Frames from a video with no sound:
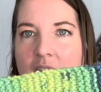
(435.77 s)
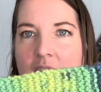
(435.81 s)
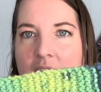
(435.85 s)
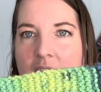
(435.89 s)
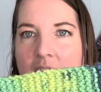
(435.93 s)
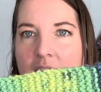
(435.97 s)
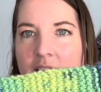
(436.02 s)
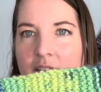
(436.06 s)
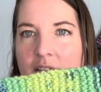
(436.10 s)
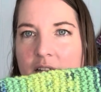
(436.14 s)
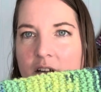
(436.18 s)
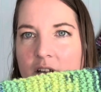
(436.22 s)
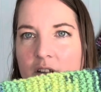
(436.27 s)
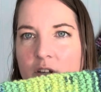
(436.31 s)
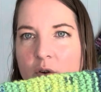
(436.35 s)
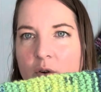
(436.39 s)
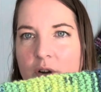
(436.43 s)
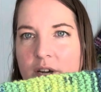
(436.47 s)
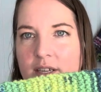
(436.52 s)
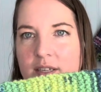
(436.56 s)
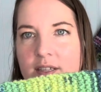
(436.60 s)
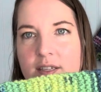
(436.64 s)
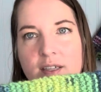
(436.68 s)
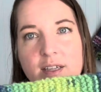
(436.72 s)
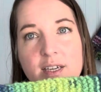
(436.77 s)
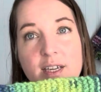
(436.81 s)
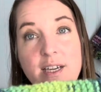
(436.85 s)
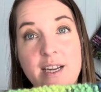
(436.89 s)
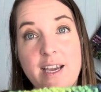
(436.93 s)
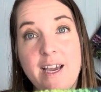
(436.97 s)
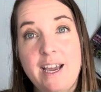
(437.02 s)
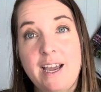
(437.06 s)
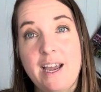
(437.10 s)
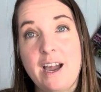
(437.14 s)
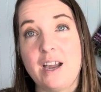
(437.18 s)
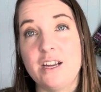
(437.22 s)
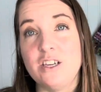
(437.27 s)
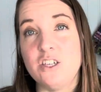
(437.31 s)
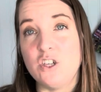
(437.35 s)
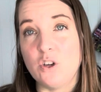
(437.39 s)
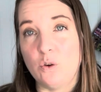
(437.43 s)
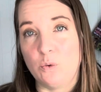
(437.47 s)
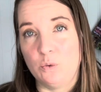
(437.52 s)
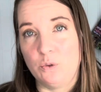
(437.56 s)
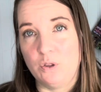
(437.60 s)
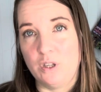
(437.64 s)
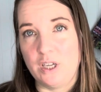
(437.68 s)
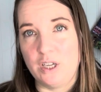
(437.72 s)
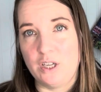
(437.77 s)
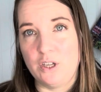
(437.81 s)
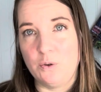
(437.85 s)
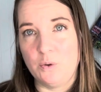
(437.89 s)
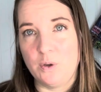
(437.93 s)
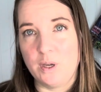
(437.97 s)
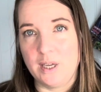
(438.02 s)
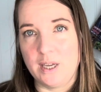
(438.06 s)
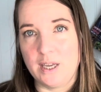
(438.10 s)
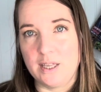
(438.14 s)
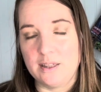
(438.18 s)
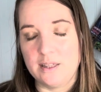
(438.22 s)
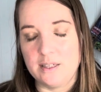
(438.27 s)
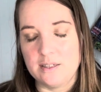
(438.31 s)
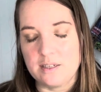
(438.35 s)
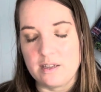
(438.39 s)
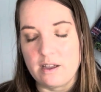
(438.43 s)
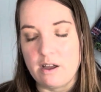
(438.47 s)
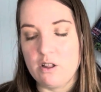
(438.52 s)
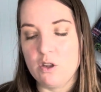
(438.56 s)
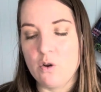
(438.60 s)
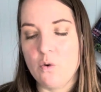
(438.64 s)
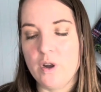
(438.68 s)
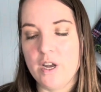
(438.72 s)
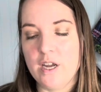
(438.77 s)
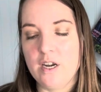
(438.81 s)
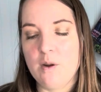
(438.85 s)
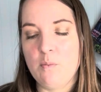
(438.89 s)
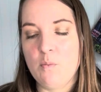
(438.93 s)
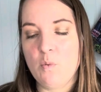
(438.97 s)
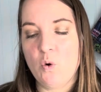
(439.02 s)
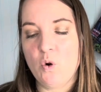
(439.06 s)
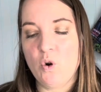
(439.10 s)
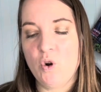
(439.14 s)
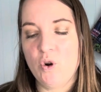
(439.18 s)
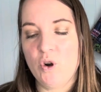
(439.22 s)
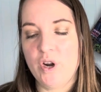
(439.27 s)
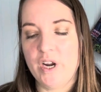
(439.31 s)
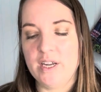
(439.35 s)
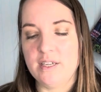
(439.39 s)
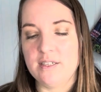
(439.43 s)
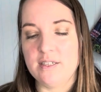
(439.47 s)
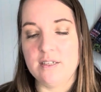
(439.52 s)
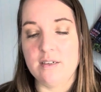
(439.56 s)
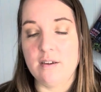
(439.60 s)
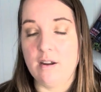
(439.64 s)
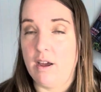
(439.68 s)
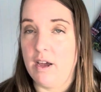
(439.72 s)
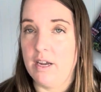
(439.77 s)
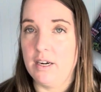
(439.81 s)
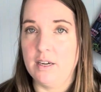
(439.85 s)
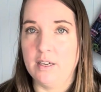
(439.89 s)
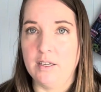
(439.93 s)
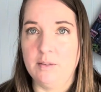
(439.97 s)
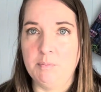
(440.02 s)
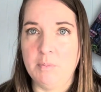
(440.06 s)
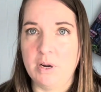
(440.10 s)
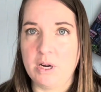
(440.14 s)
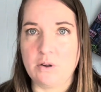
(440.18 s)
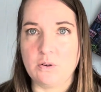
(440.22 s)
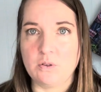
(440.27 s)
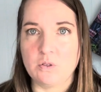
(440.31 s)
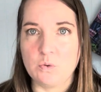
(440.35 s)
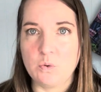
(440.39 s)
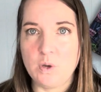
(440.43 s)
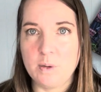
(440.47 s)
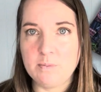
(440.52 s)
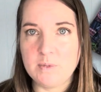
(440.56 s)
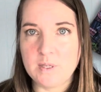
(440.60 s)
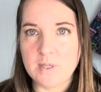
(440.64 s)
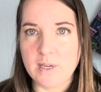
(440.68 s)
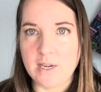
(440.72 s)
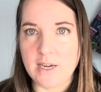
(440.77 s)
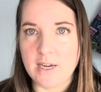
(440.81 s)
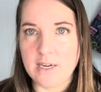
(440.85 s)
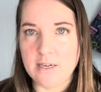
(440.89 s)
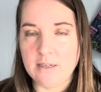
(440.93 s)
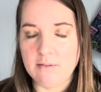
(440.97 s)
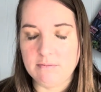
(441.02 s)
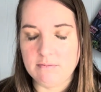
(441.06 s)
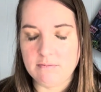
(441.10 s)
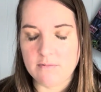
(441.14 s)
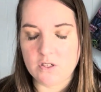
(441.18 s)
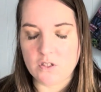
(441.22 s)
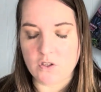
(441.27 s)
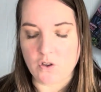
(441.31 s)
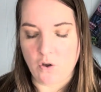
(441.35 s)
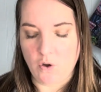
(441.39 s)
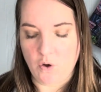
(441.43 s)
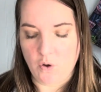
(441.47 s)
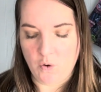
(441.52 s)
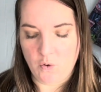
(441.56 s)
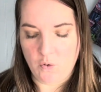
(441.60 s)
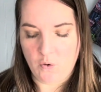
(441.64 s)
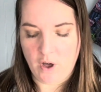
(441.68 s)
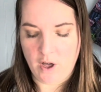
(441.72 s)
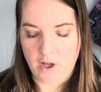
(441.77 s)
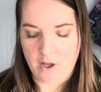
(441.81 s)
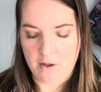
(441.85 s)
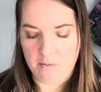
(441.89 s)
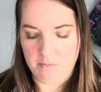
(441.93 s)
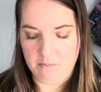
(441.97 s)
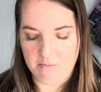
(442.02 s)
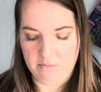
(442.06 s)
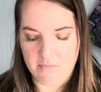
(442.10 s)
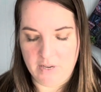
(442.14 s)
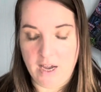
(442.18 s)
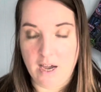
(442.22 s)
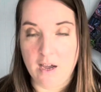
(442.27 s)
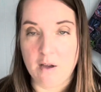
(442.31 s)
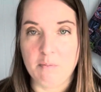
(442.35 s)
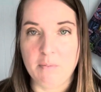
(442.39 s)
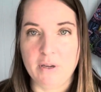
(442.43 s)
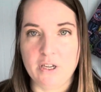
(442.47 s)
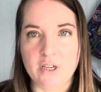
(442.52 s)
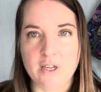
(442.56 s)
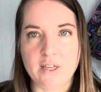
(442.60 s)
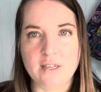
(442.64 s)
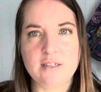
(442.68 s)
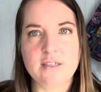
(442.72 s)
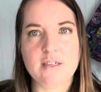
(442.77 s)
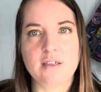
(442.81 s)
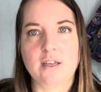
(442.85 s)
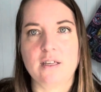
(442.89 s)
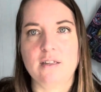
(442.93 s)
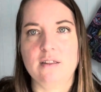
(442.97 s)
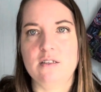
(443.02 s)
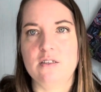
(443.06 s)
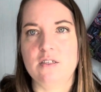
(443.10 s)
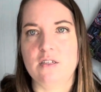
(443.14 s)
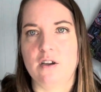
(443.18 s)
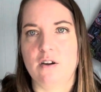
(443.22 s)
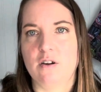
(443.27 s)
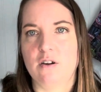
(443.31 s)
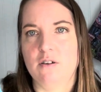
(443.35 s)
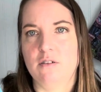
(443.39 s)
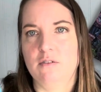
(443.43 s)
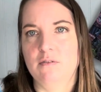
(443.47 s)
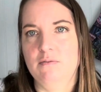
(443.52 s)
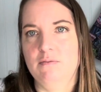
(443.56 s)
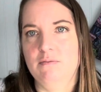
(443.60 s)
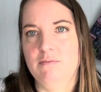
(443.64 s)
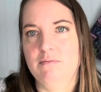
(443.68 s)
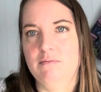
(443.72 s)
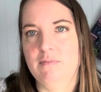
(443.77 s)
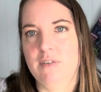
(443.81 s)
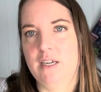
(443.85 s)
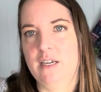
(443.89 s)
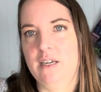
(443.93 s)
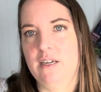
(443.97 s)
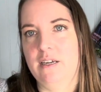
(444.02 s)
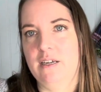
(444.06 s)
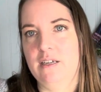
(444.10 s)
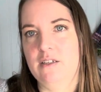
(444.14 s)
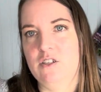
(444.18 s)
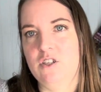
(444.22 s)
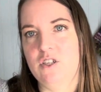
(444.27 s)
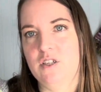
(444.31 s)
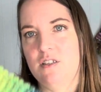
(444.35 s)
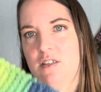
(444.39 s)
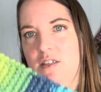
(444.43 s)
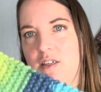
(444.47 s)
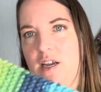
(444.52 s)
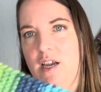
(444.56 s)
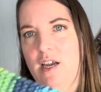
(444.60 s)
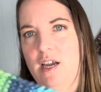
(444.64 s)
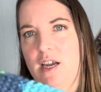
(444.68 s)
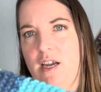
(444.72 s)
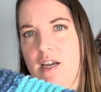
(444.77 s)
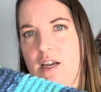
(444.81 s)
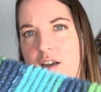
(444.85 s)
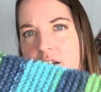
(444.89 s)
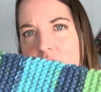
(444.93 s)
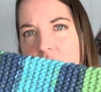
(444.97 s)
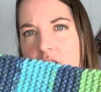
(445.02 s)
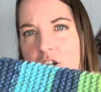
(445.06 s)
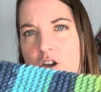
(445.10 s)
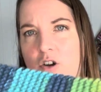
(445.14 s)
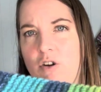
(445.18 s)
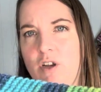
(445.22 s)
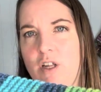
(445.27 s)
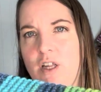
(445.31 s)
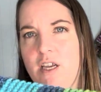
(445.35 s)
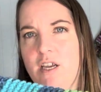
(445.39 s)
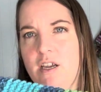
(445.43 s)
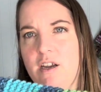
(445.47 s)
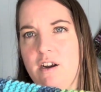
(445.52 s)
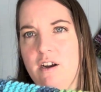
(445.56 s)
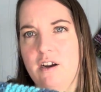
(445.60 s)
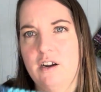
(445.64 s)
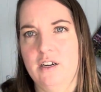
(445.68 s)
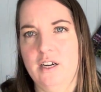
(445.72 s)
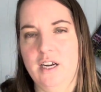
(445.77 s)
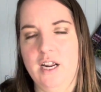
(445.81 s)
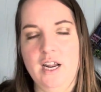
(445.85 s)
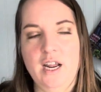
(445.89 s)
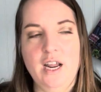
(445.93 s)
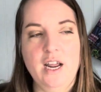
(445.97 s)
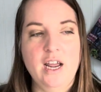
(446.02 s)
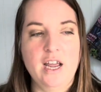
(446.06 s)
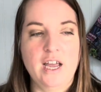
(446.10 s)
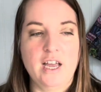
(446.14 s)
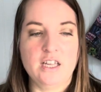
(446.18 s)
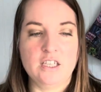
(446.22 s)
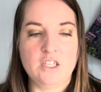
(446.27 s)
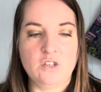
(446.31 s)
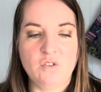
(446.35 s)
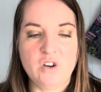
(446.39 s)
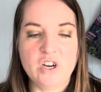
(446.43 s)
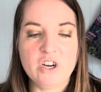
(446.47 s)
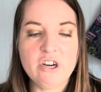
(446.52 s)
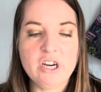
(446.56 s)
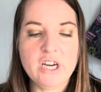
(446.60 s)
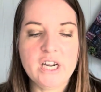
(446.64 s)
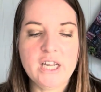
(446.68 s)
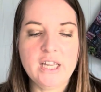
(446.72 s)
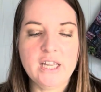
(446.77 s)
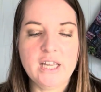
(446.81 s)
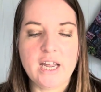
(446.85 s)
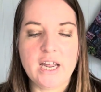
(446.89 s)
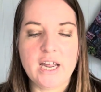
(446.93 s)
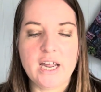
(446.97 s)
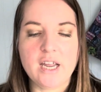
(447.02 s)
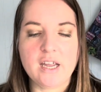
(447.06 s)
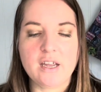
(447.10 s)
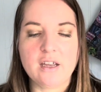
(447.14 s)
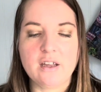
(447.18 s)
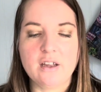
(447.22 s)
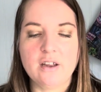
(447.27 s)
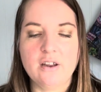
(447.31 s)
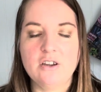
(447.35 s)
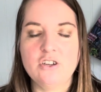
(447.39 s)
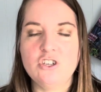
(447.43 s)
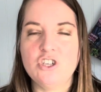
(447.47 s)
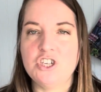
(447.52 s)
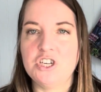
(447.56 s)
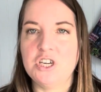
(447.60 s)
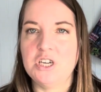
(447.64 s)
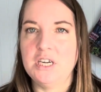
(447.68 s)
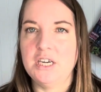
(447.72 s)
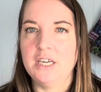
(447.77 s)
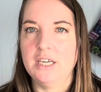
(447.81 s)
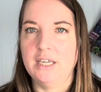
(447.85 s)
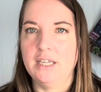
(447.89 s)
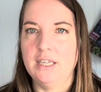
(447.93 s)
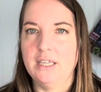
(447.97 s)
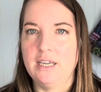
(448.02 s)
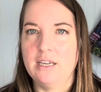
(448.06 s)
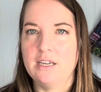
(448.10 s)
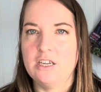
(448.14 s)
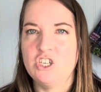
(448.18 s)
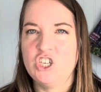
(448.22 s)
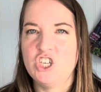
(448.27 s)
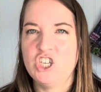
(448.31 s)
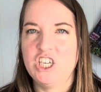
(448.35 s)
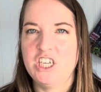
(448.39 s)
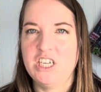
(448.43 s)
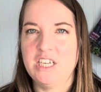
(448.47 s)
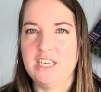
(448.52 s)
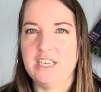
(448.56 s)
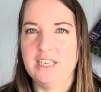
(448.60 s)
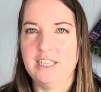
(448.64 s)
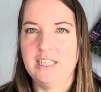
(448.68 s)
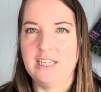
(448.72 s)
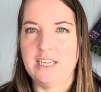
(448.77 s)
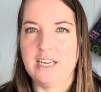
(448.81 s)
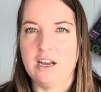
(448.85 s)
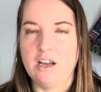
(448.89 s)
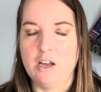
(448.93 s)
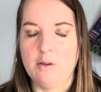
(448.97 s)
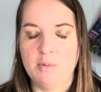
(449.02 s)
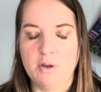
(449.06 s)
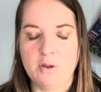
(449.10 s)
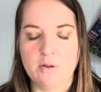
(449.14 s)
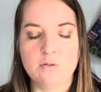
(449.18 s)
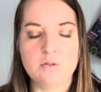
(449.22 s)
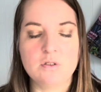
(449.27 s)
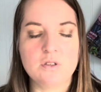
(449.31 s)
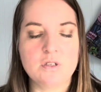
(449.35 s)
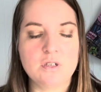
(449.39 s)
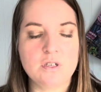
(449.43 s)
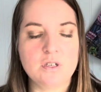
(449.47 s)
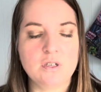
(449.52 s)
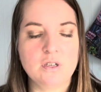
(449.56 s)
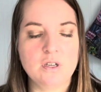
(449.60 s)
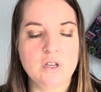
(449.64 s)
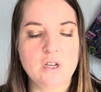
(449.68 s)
And the colorway is Sunny Day. I don't think you can get this colorway anymore. It's not on Michael's website. So yeah, but you can still get this yarn. It is just a acrylic yarn. It's very like chenille almost.